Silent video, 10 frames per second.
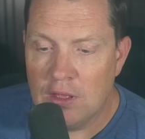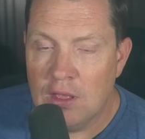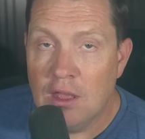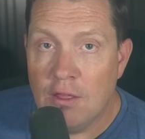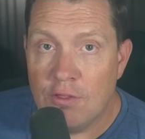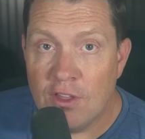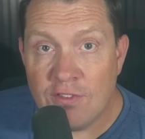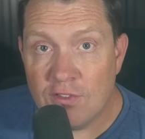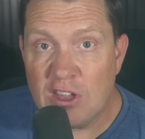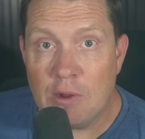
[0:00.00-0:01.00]
Imagine a
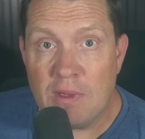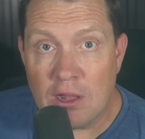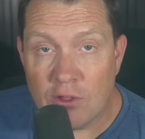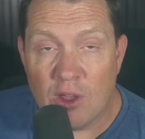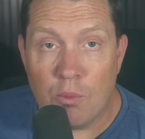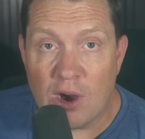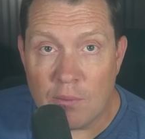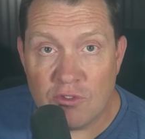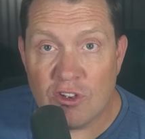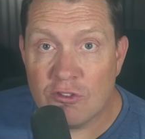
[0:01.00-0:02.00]
world where a total
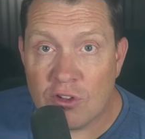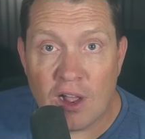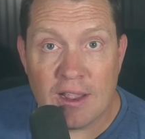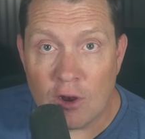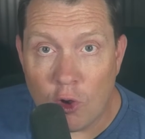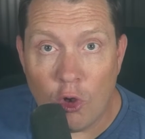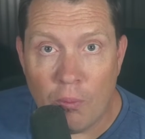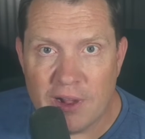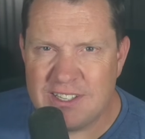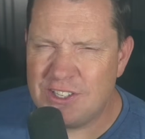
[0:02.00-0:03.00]
stranger can walk up to
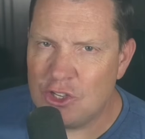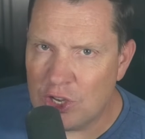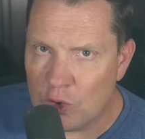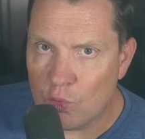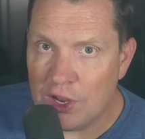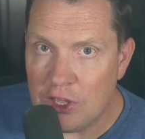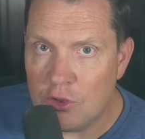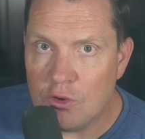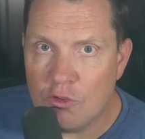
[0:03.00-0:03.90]
your digital front door